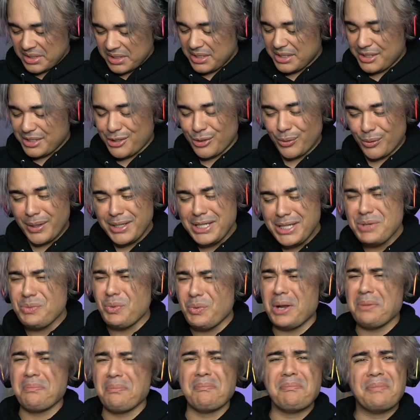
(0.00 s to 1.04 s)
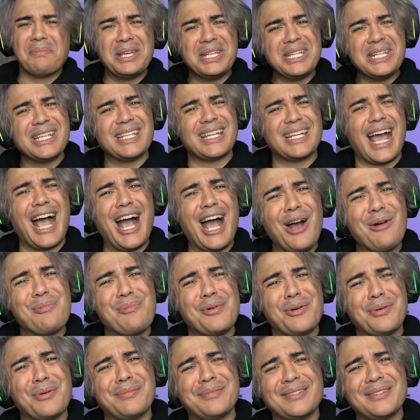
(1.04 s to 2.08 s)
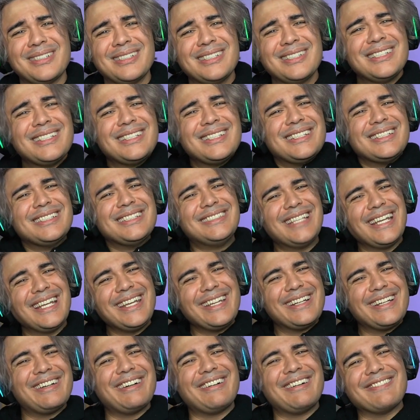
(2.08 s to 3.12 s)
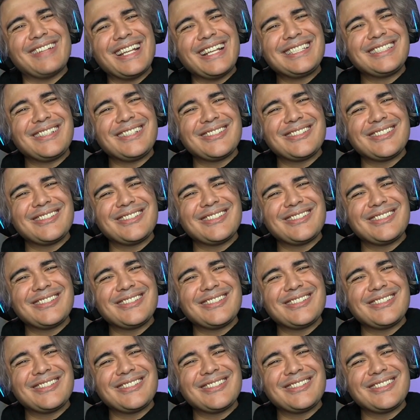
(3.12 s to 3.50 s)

21-minute album. Damn, that's so